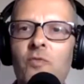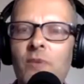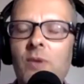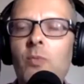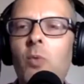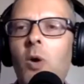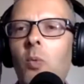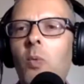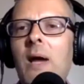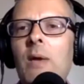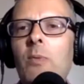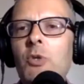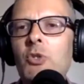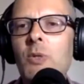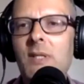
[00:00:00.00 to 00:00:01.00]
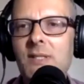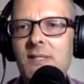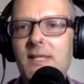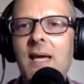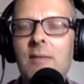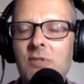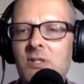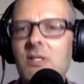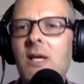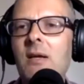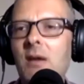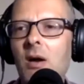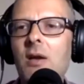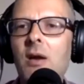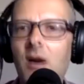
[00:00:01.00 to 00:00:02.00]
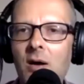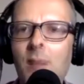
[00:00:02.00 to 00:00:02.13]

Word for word: in what way would you accept say I,